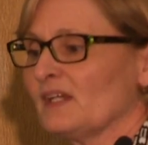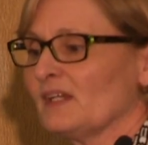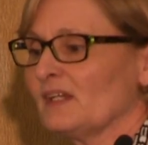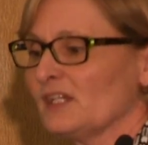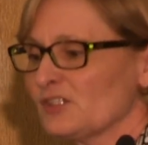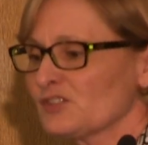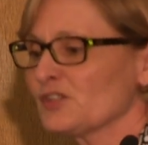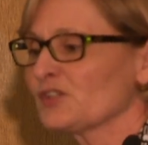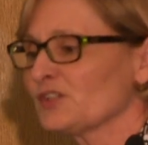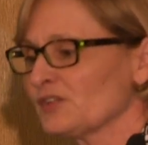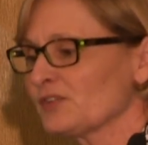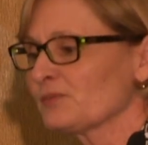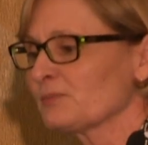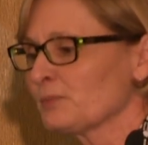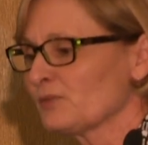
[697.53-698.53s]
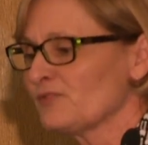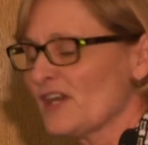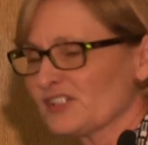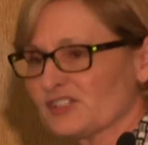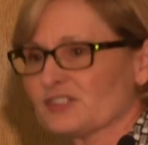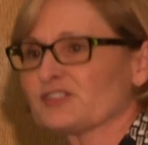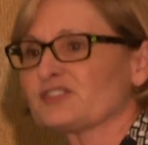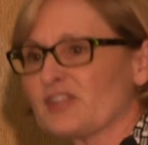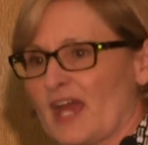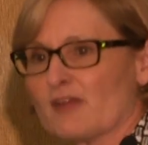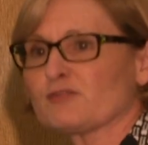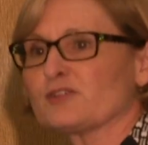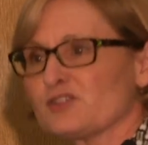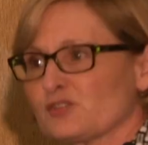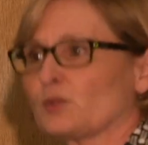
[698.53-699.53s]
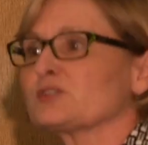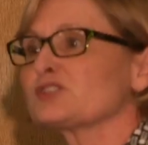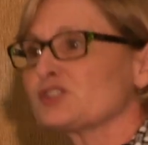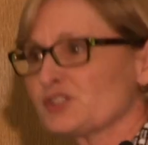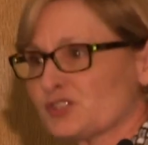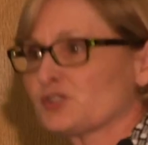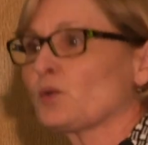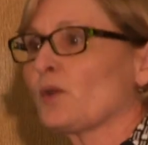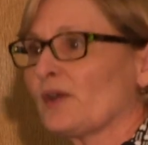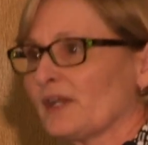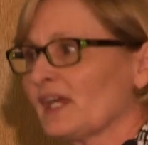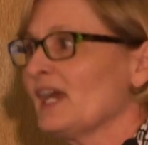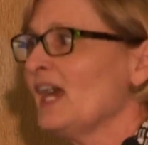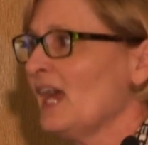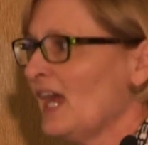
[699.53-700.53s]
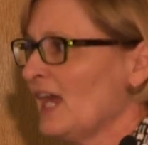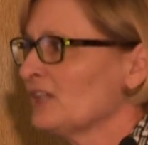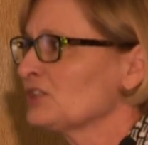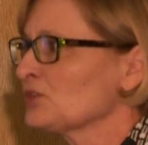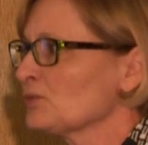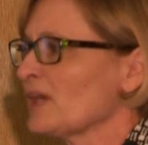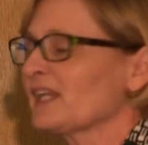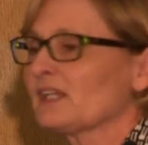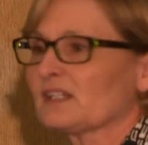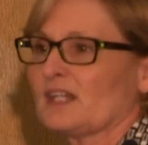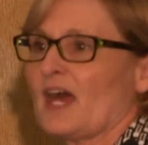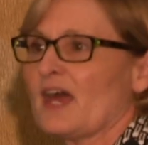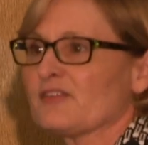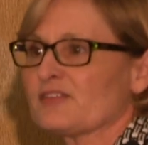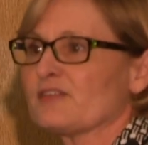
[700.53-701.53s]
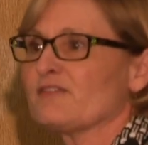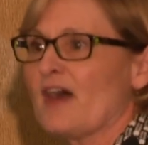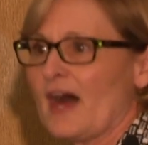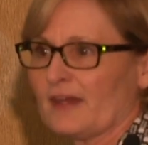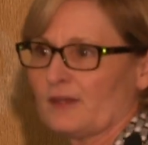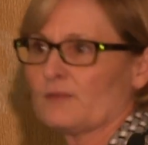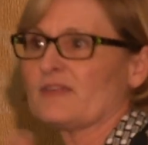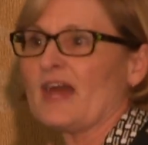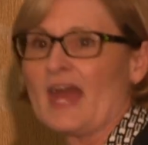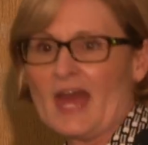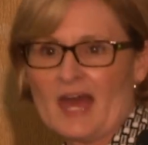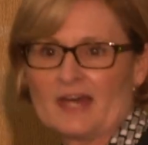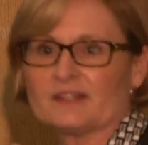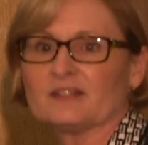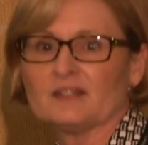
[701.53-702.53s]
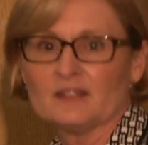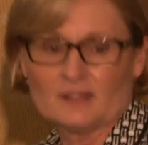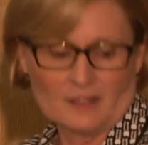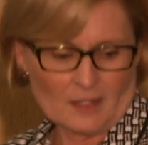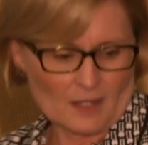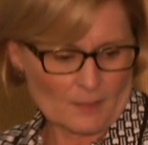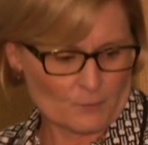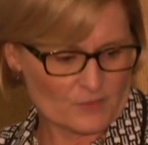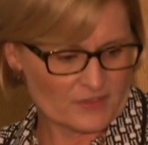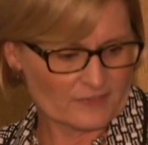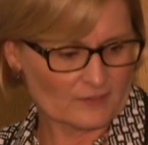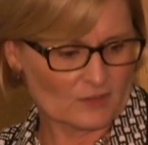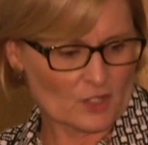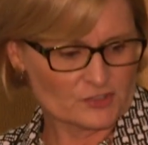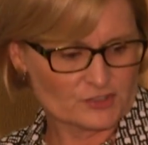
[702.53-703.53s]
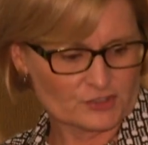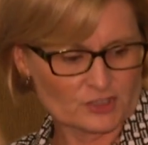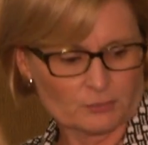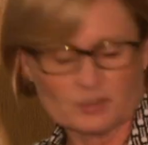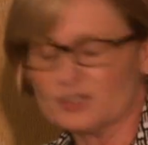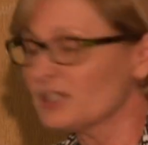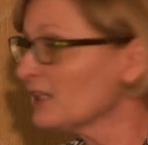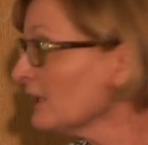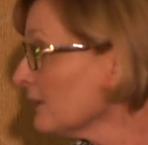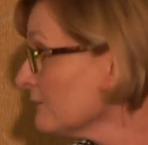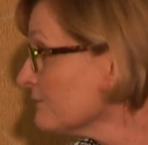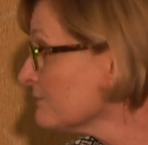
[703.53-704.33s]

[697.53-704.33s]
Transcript: internal professional staff resources short, and to recognize the value add within the larger community.